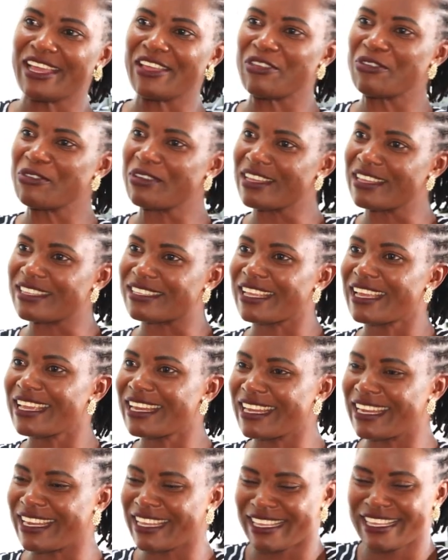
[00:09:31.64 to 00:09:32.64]
You know
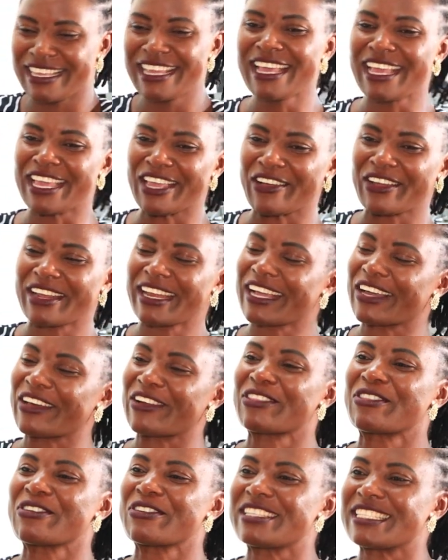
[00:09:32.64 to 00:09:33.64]
sign you gonna
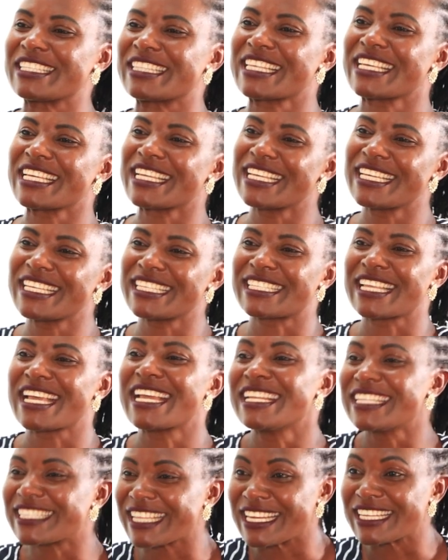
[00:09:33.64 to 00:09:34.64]
karoto chete
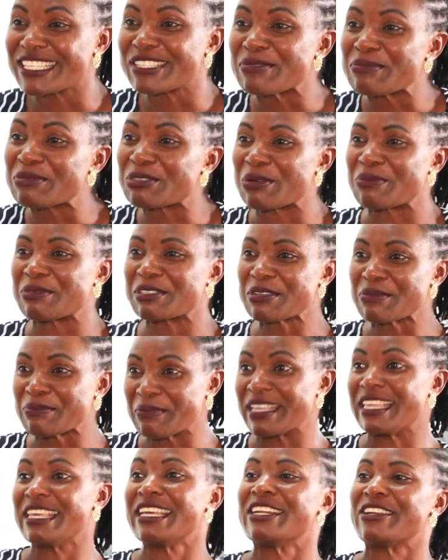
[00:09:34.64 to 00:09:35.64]
signs and symptoms. Sign
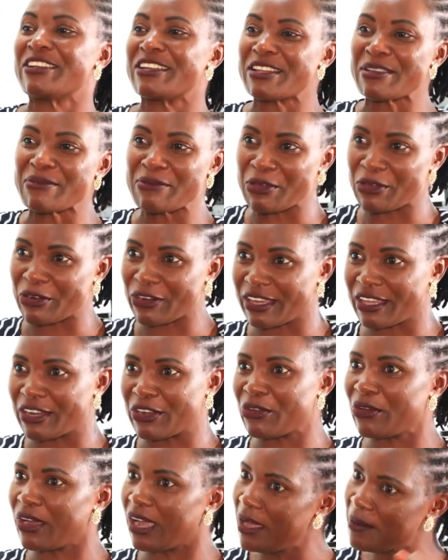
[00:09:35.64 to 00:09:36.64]
manyere ne biora
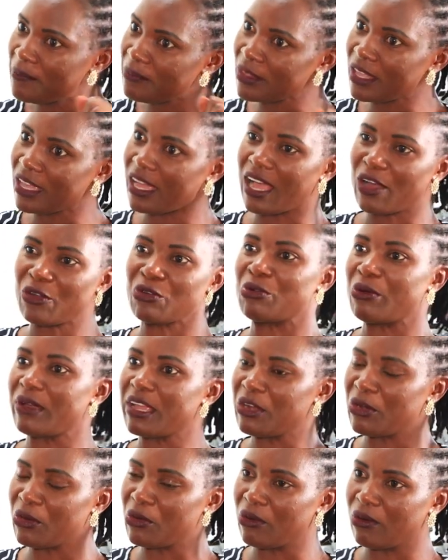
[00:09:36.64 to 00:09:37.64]
kalyona. How do
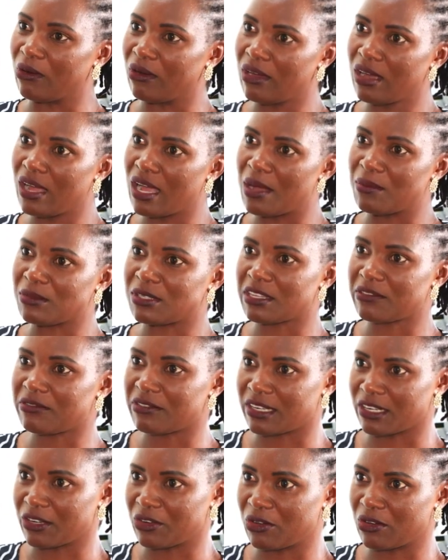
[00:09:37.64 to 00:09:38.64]
I know I'm
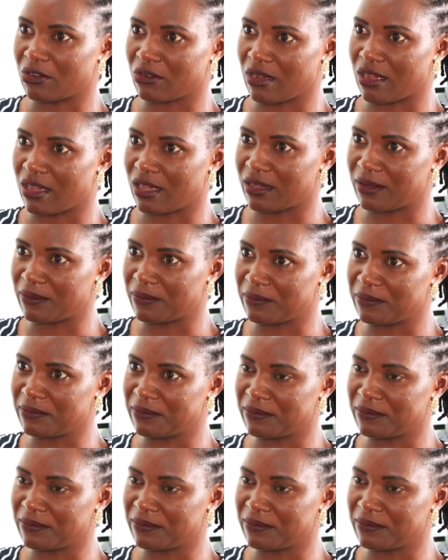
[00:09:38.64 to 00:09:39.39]
suffering from